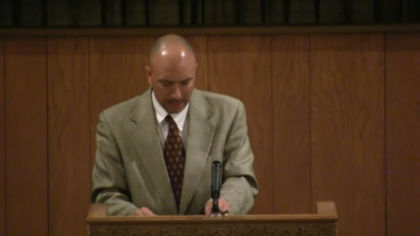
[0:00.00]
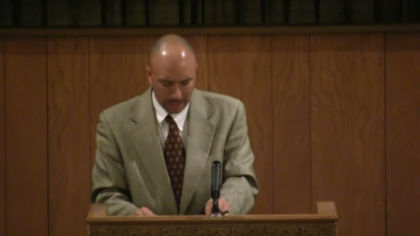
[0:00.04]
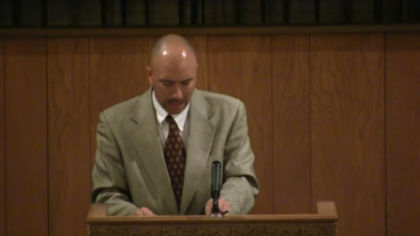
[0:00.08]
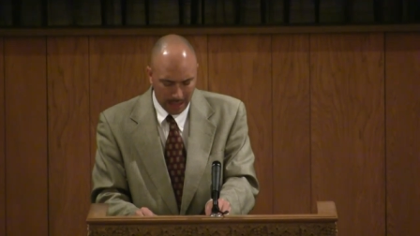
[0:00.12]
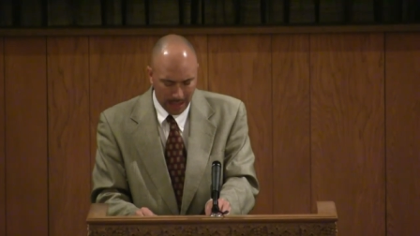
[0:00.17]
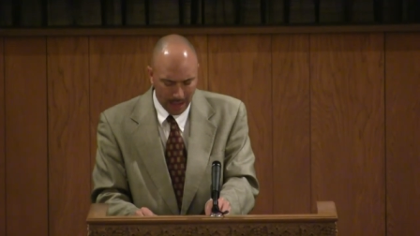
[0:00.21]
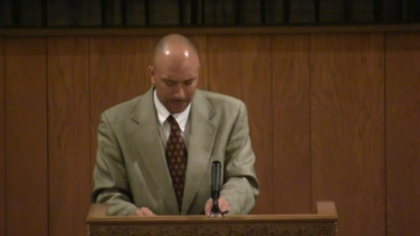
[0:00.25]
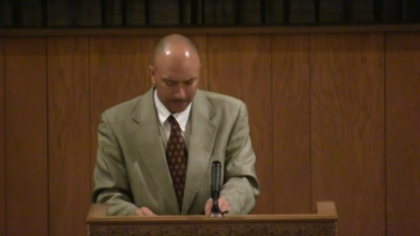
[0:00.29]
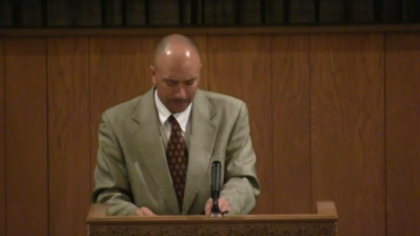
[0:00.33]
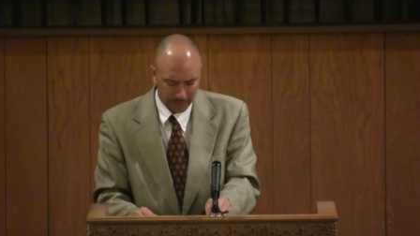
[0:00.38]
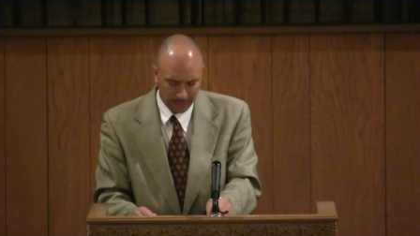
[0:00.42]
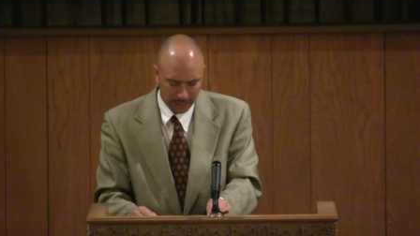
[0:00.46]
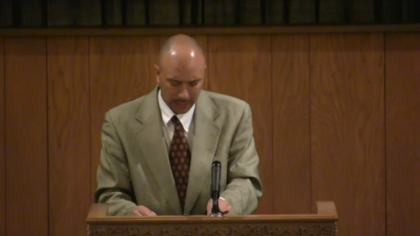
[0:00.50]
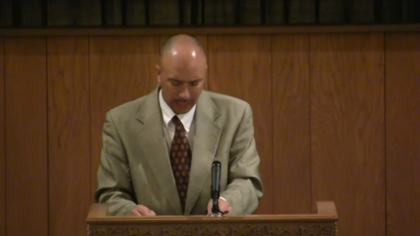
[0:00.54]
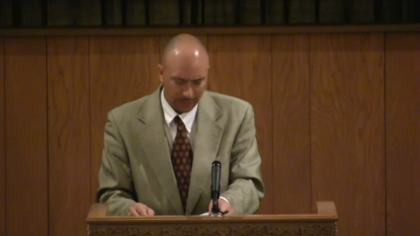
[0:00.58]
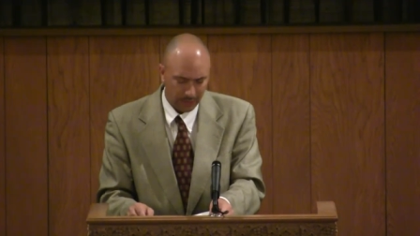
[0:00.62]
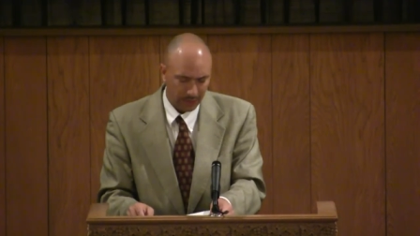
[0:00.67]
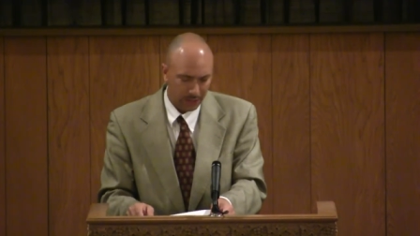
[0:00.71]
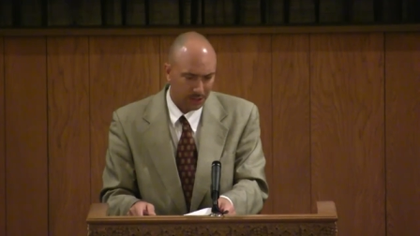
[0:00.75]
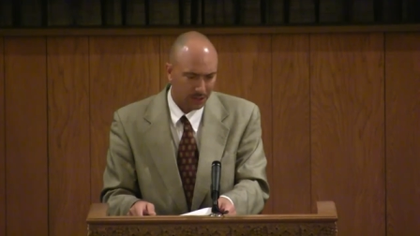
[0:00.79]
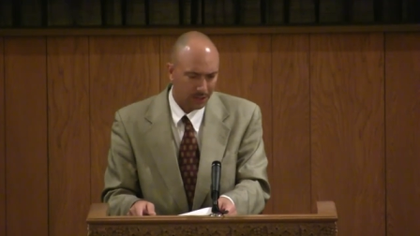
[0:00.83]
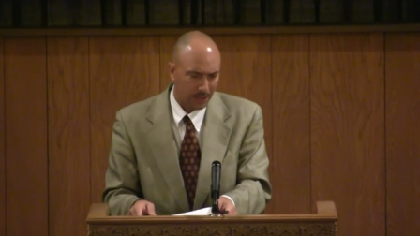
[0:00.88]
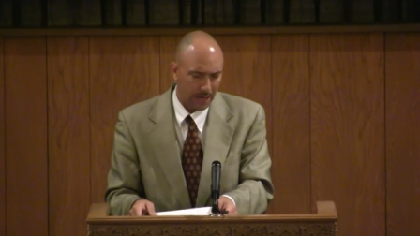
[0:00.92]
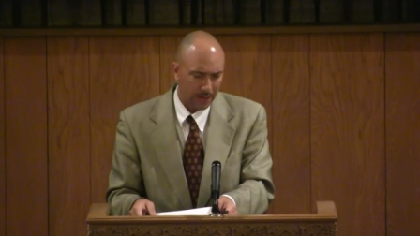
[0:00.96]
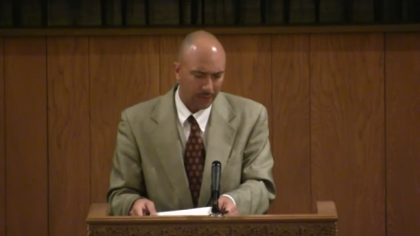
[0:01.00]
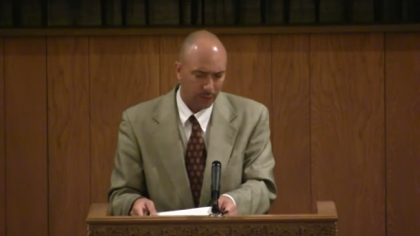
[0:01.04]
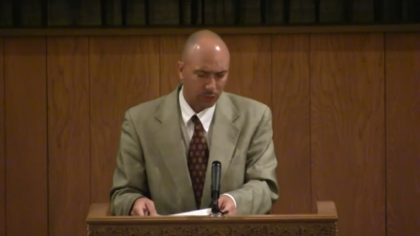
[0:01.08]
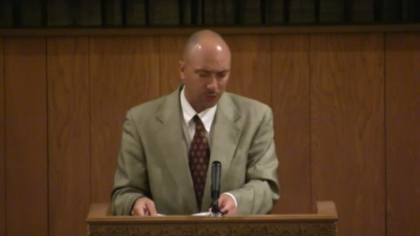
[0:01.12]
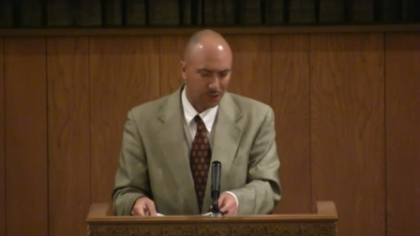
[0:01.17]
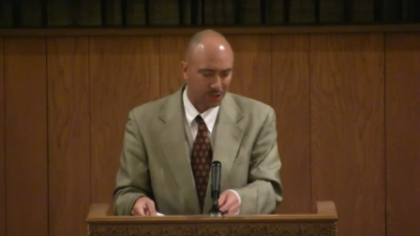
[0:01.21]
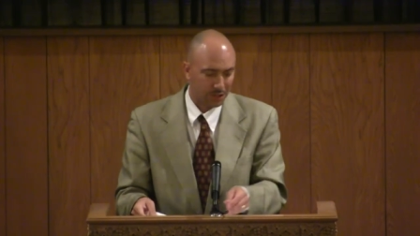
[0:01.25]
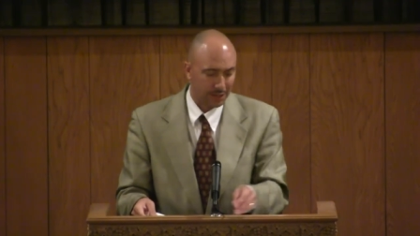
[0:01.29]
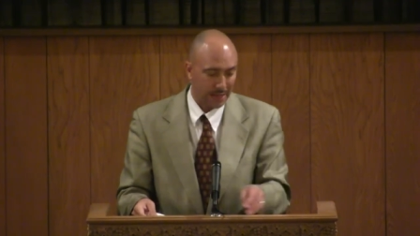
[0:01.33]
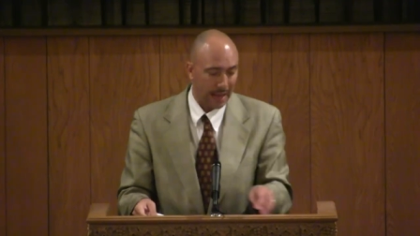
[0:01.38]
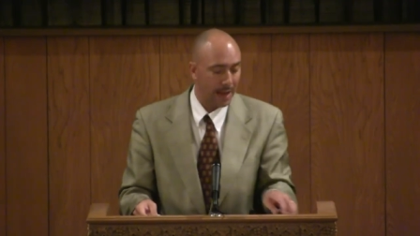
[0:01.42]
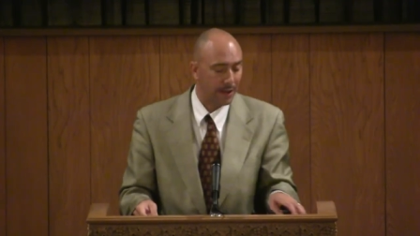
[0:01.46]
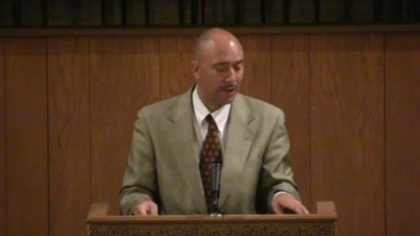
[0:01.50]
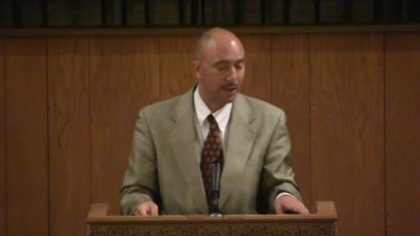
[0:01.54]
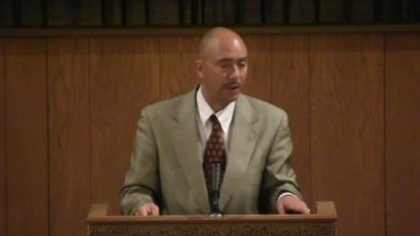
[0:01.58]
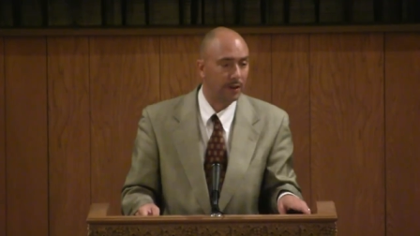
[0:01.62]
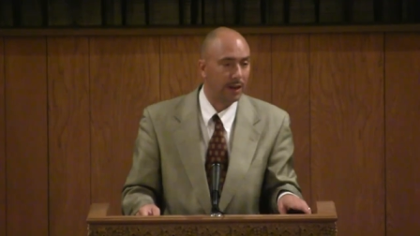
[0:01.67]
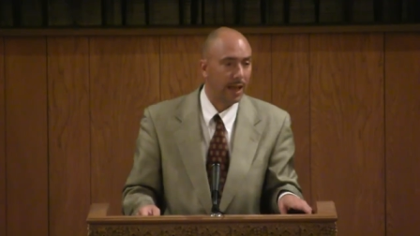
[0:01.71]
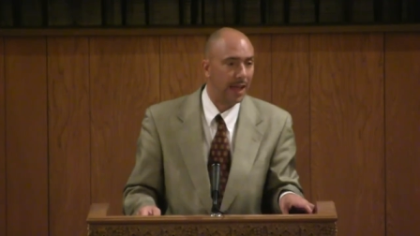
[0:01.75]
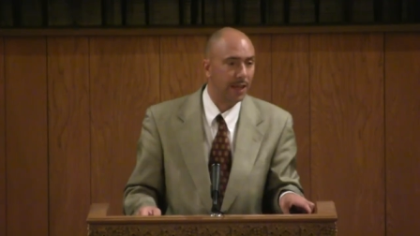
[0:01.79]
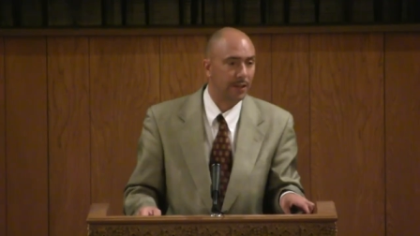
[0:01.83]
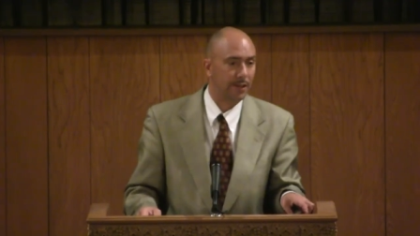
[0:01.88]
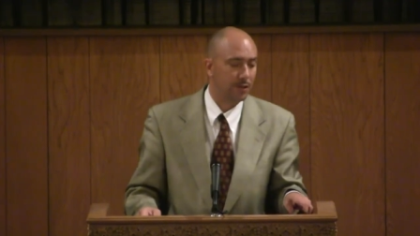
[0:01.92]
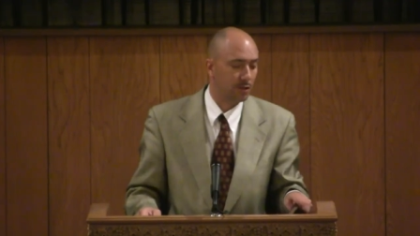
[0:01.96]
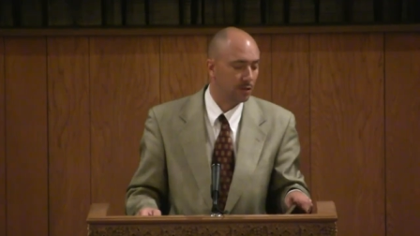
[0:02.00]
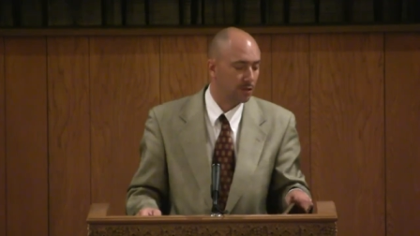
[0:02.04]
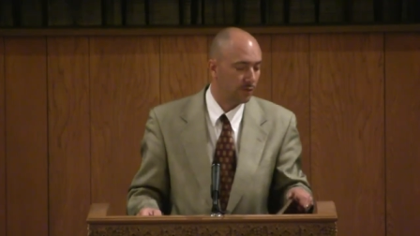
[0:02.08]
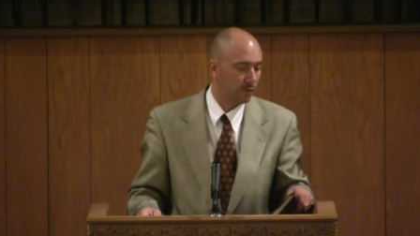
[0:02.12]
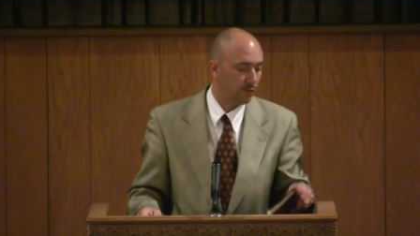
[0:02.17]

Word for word: After giving several standard answers of